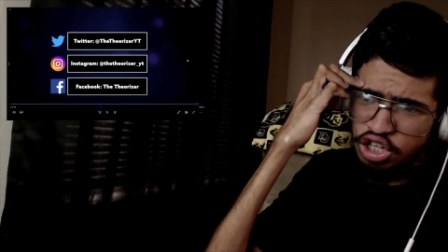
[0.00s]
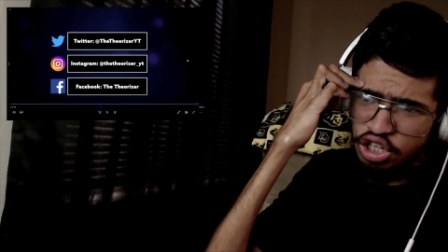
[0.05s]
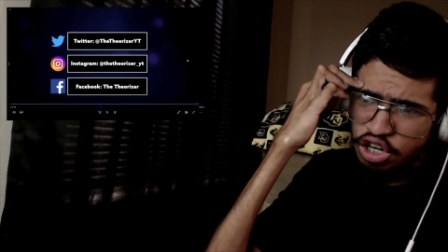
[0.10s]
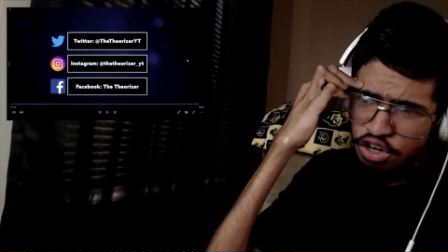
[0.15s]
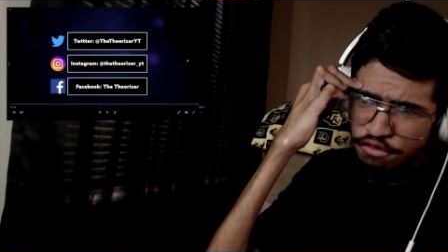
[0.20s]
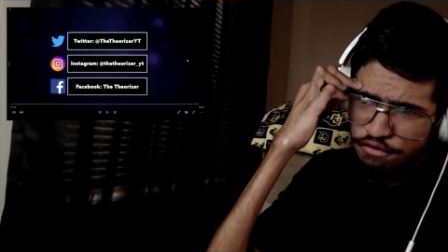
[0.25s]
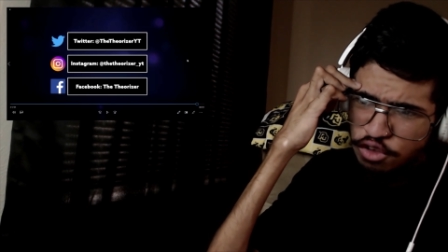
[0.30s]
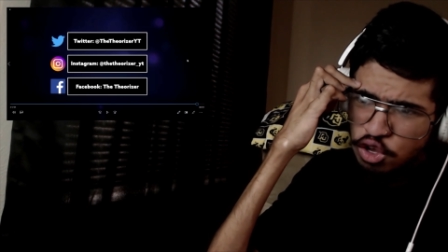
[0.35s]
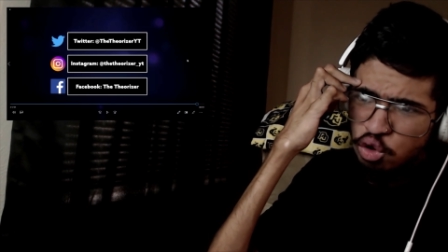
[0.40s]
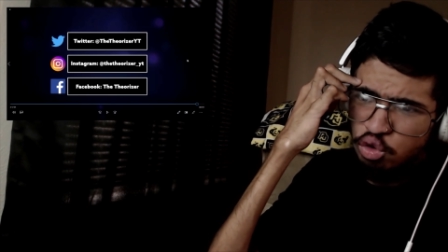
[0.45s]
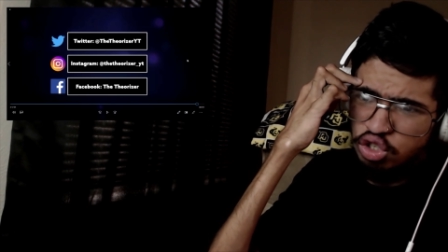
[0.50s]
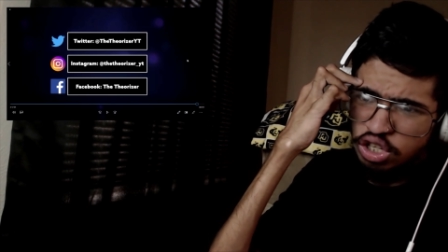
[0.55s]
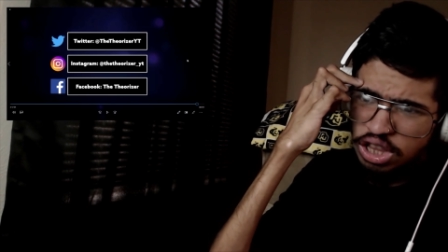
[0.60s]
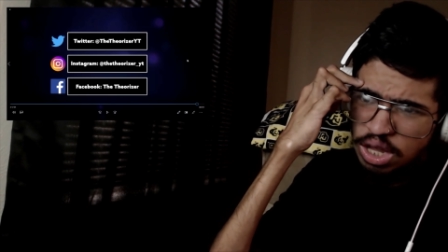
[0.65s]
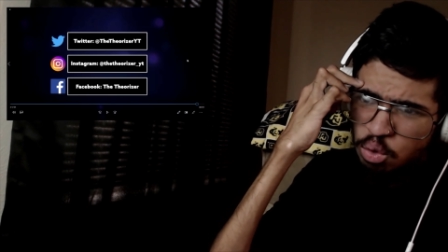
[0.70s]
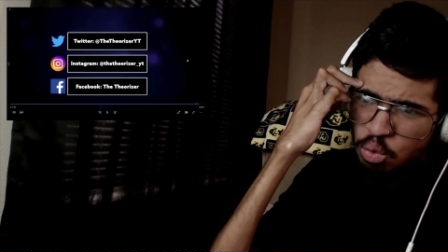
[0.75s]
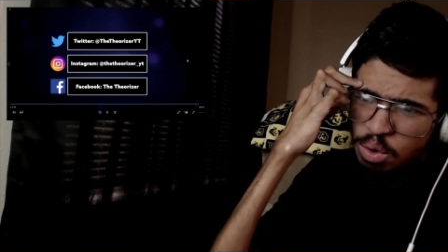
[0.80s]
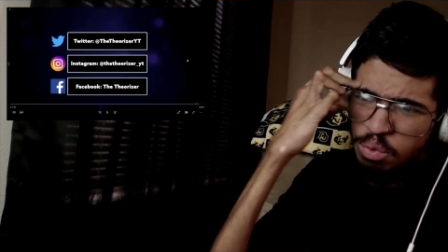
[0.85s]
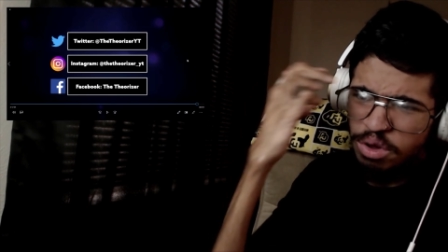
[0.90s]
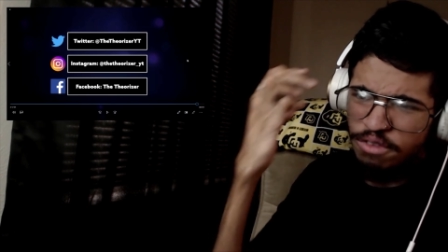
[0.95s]
and confusing
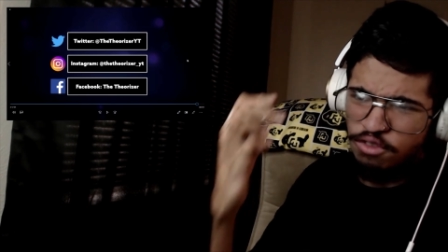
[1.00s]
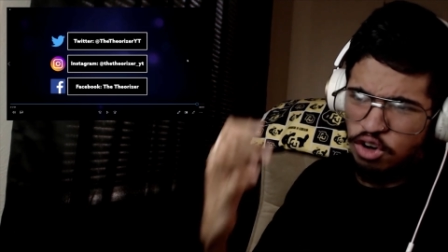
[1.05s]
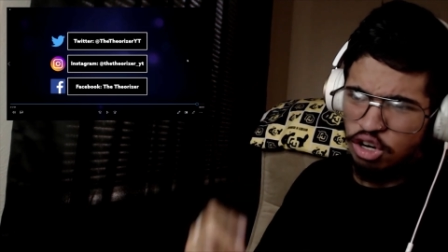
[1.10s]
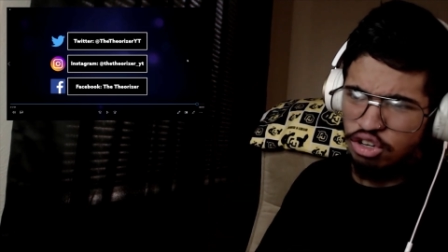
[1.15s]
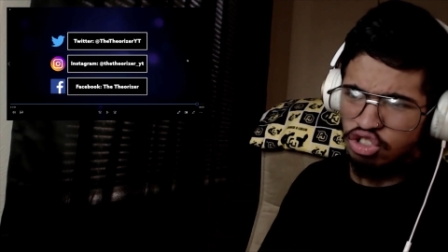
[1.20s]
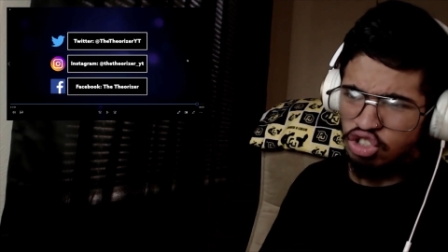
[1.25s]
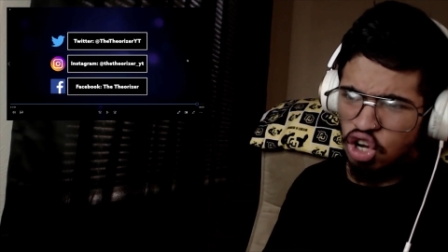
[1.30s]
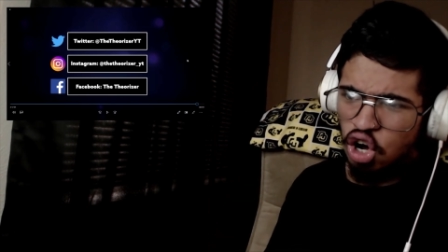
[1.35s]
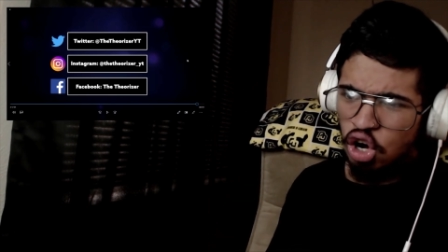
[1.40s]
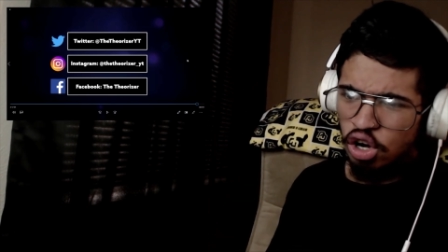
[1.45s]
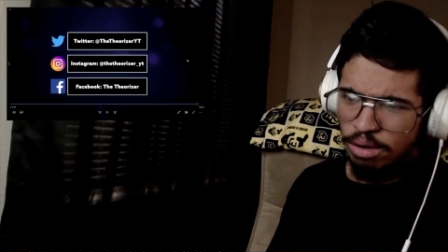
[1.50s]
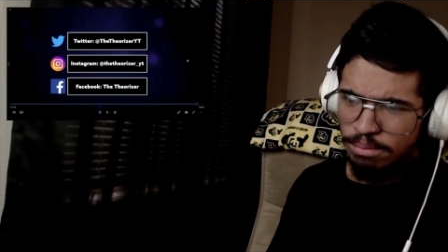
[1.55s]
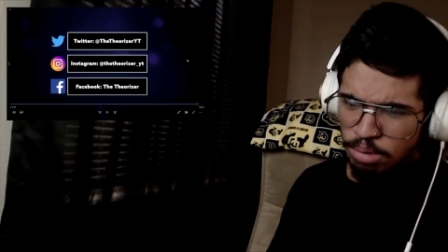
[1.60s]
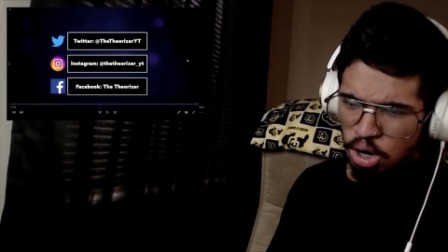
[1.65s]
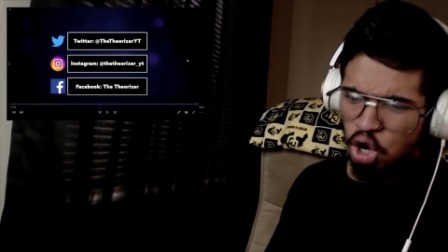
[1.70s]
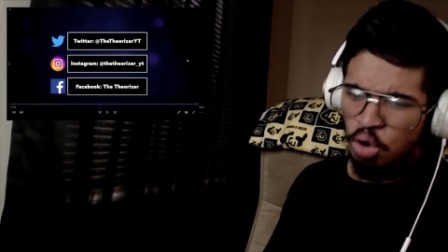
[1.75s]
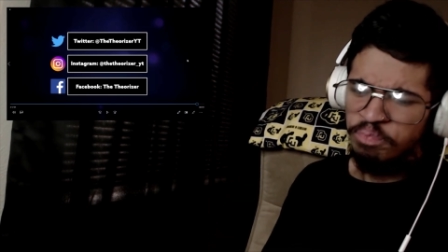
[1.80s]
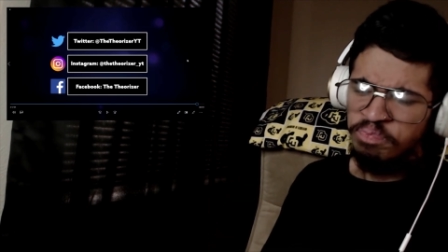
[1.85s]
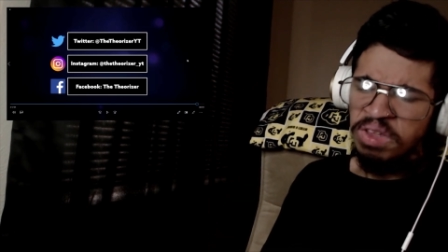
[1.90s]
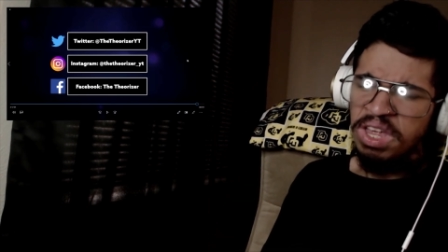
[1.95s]
than when we first started,
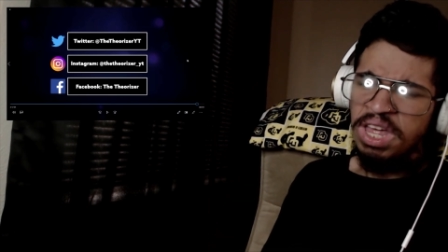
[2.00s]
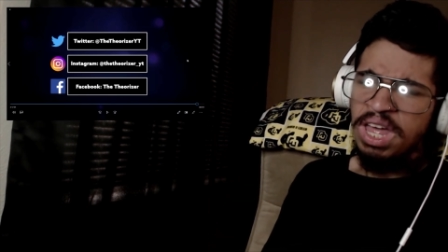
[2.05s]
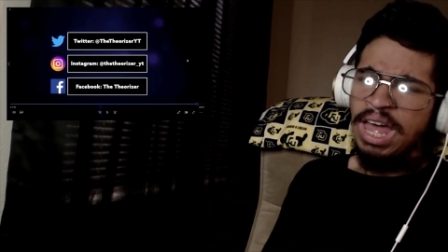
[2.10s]
bro.